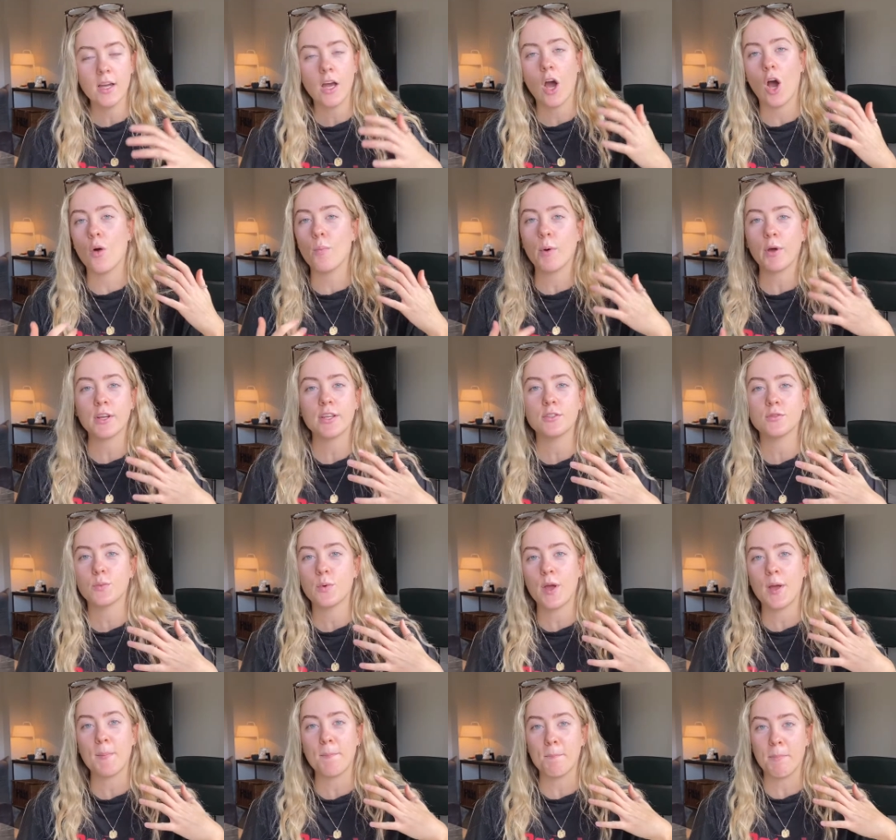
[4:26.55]
Our bodies
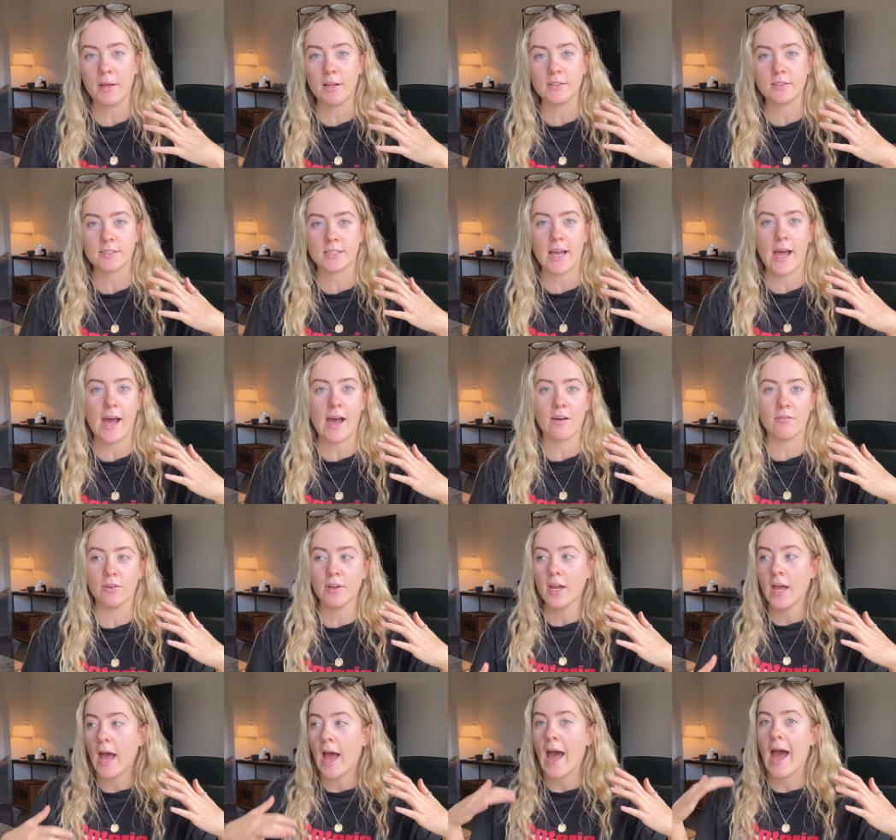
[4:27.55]
weren't built to have
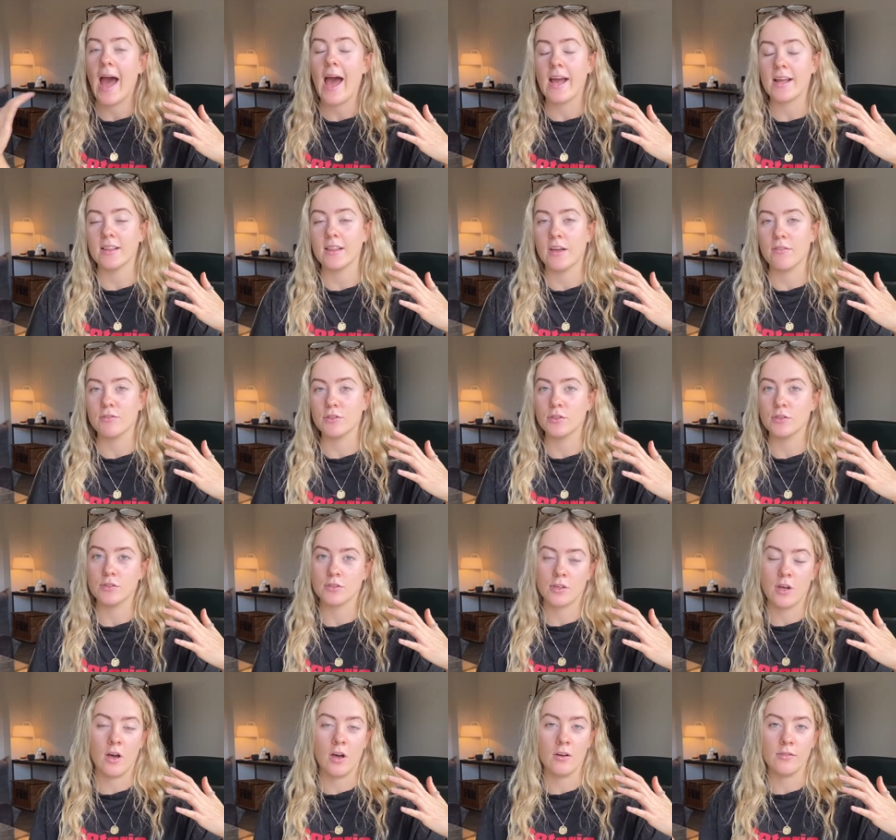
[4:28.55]
high
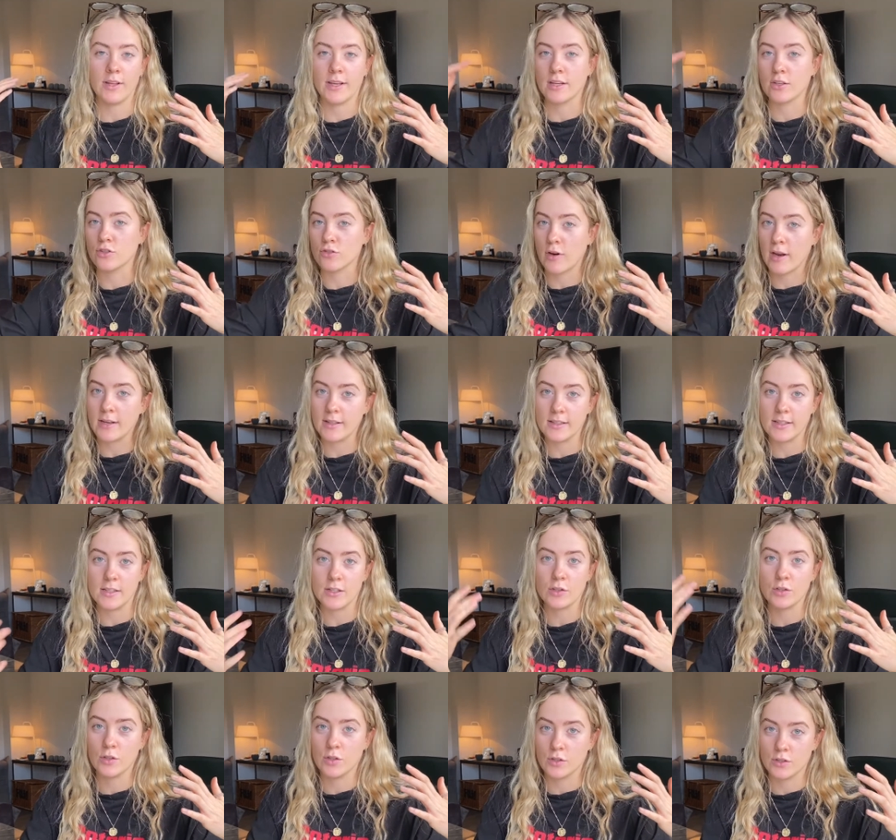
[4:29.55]
levels of like adrenaline
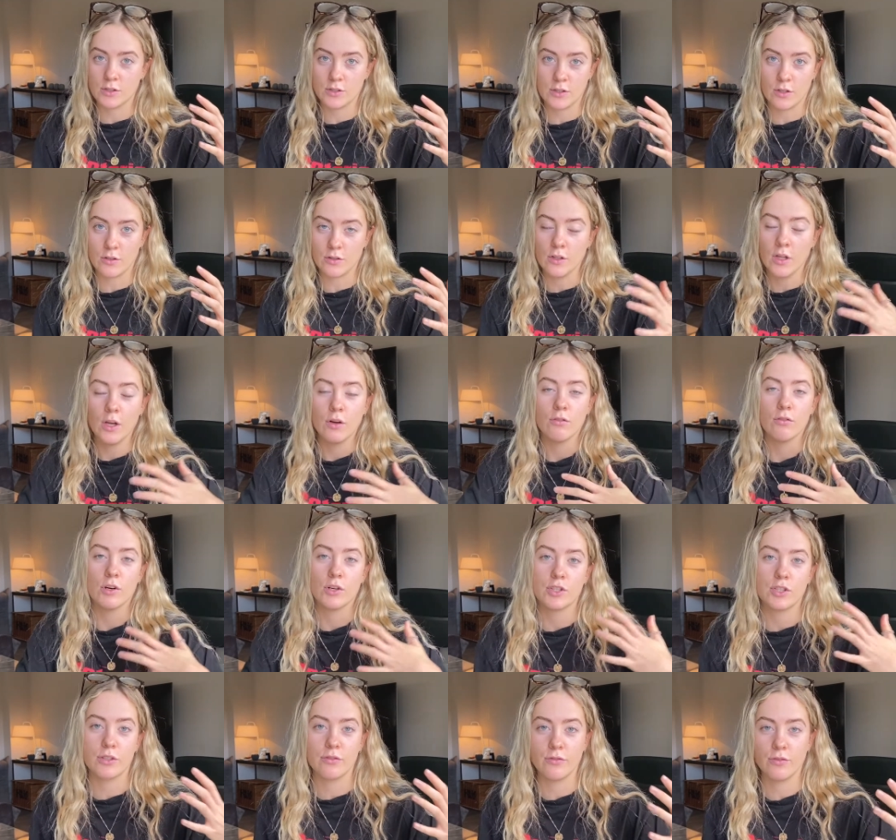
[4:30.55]
and cortisol
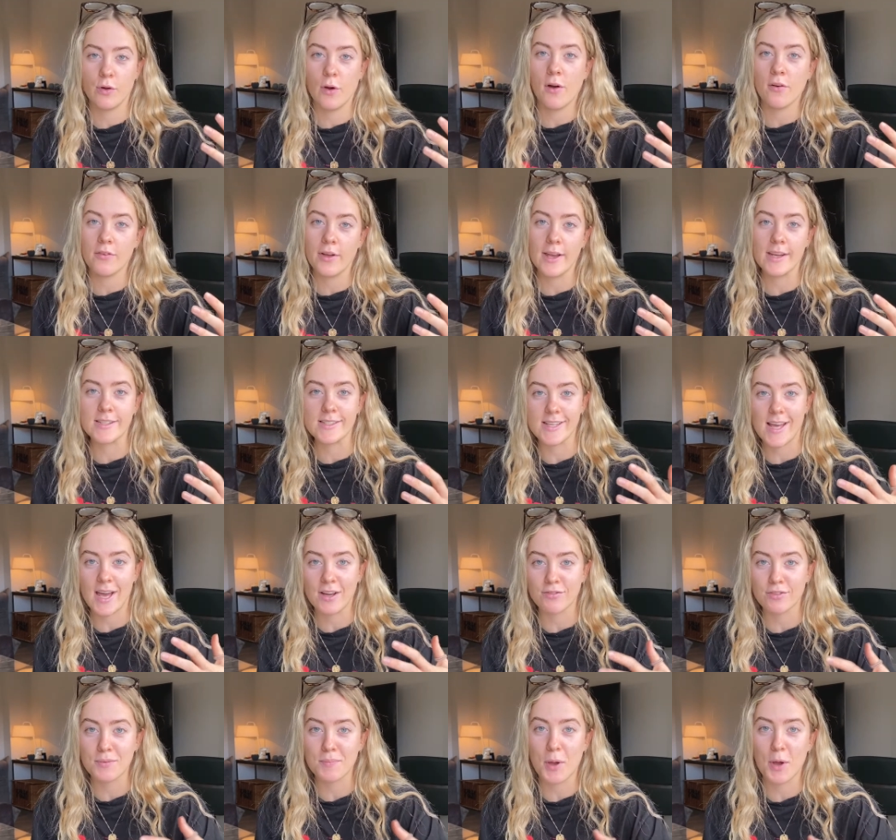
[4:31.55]
rushing through our veins at
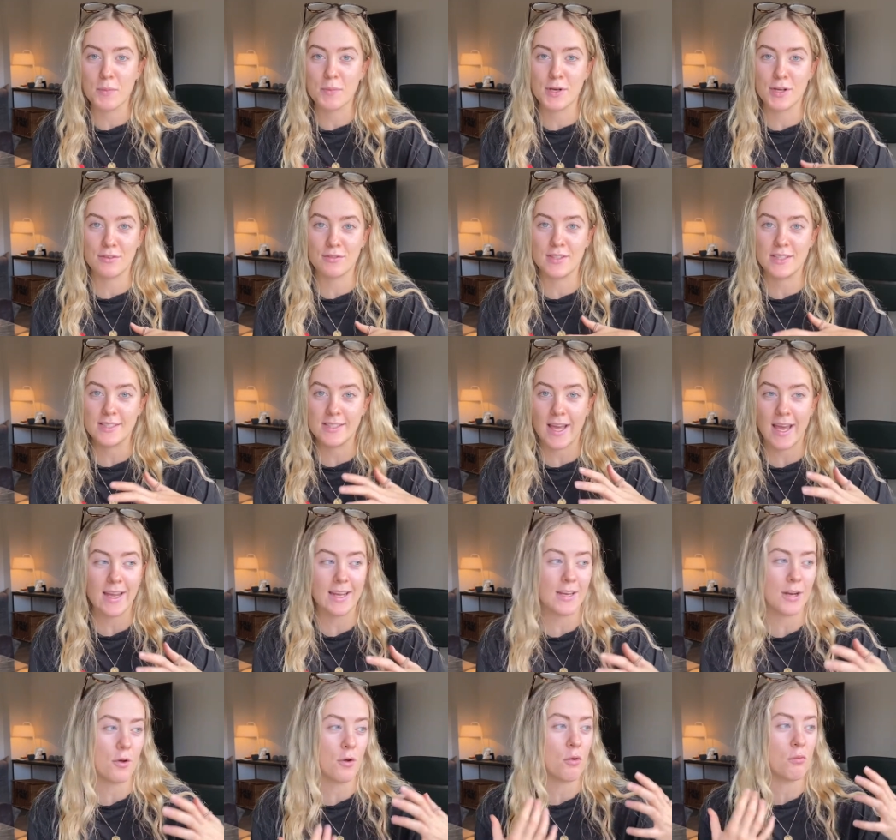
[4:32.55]
every moment of the
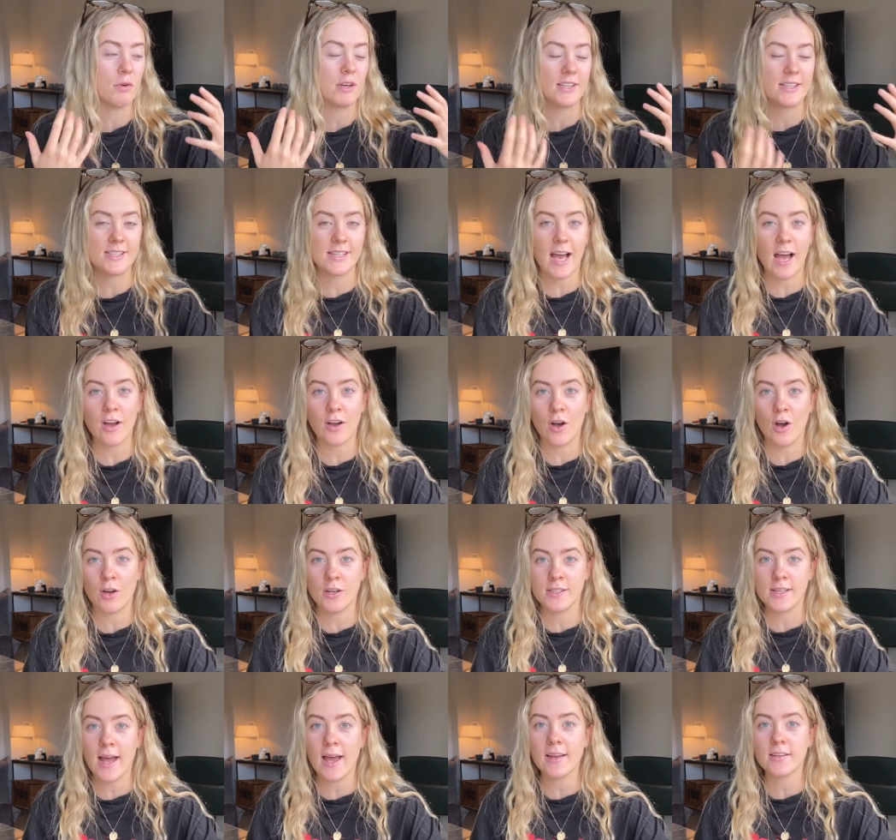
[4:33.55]
day. When we're sat at our
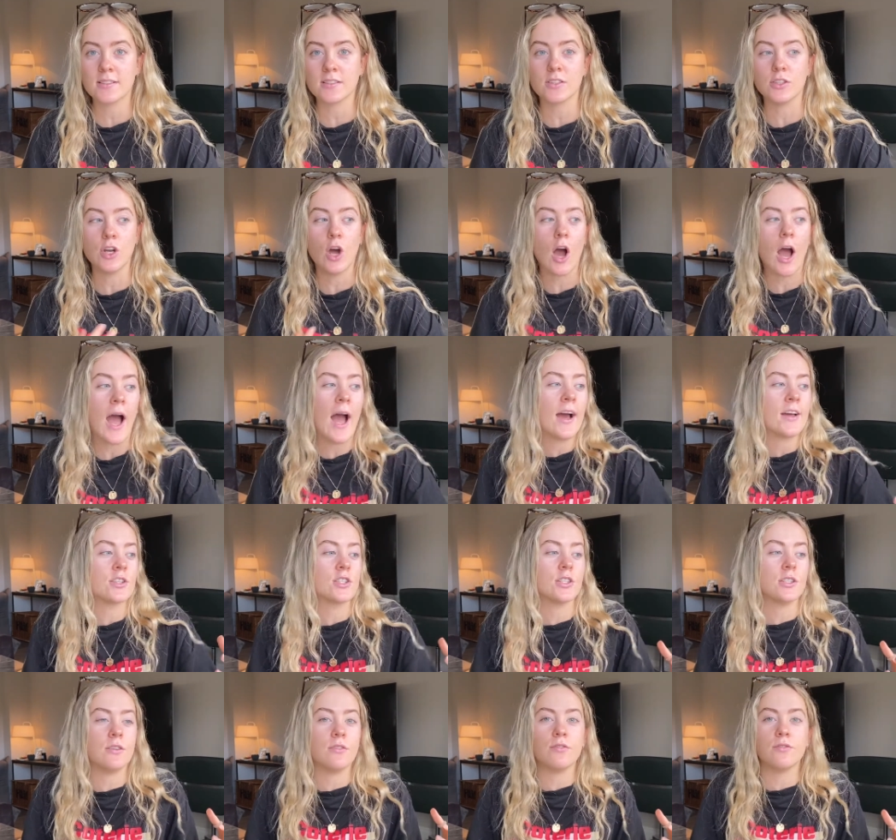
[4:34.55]
desk, not
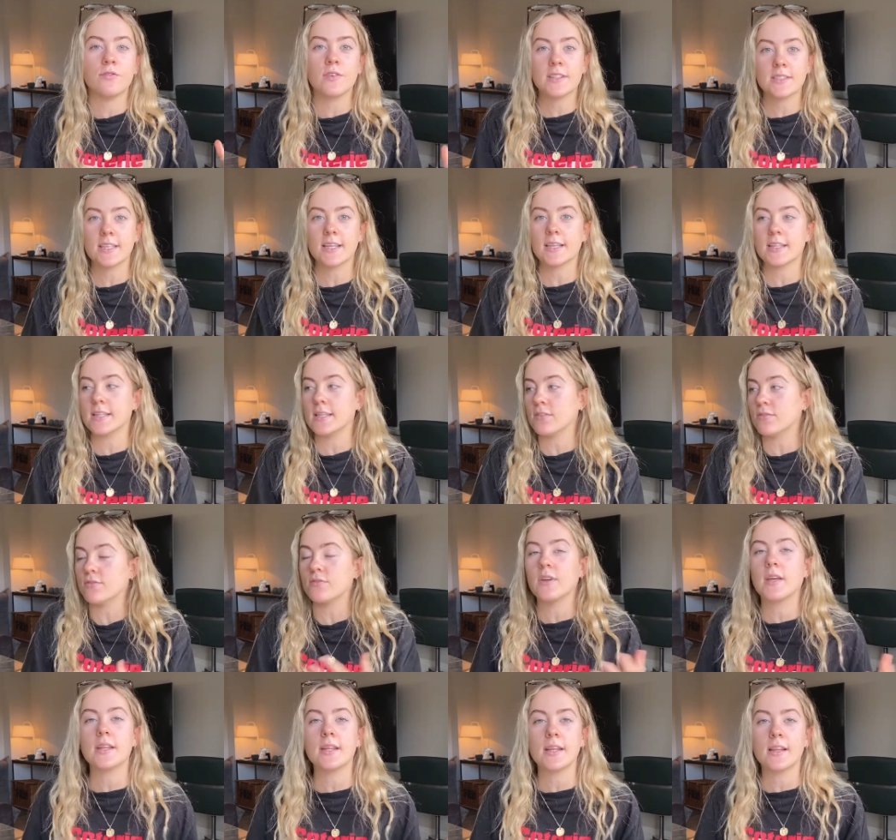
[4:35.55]
actually physically
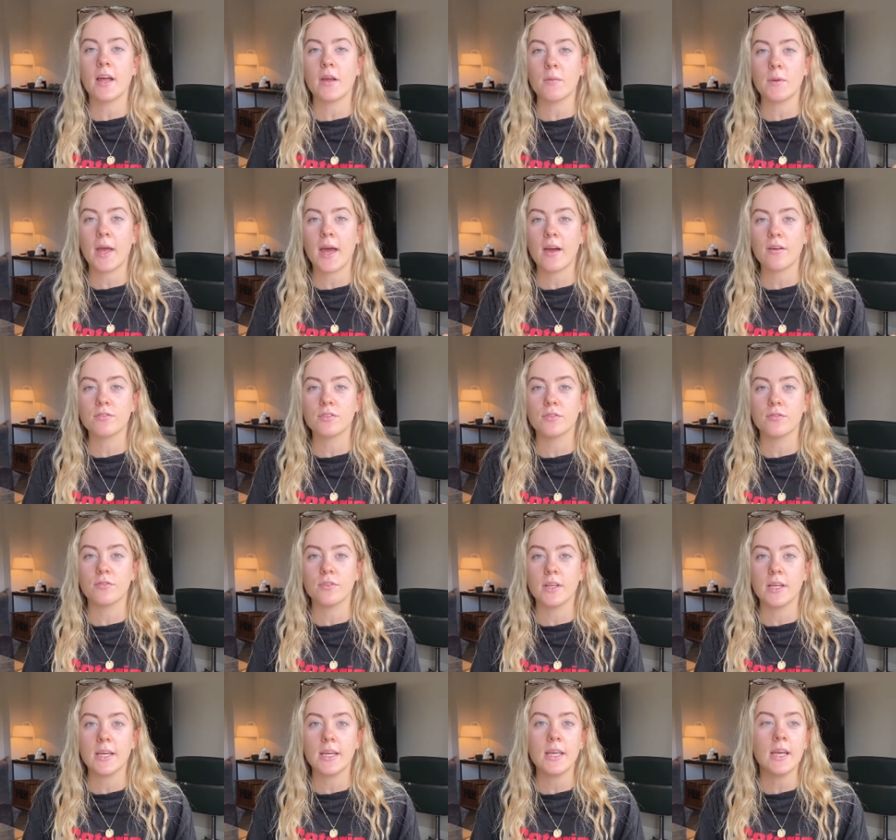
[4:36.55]
feeling like we have to
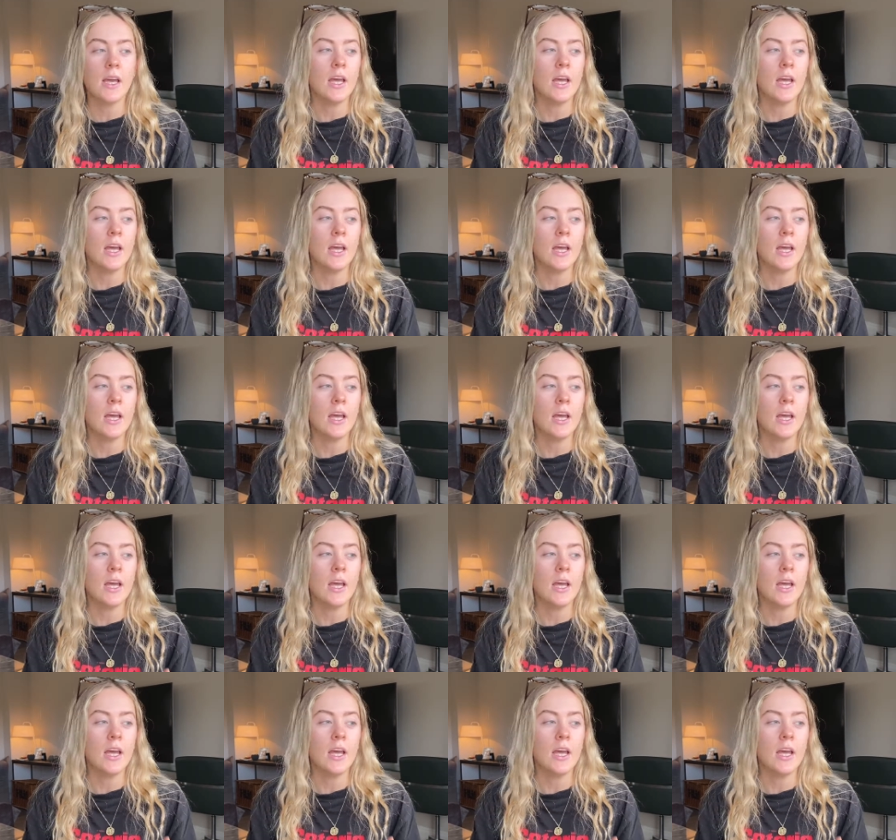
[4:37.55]
flee,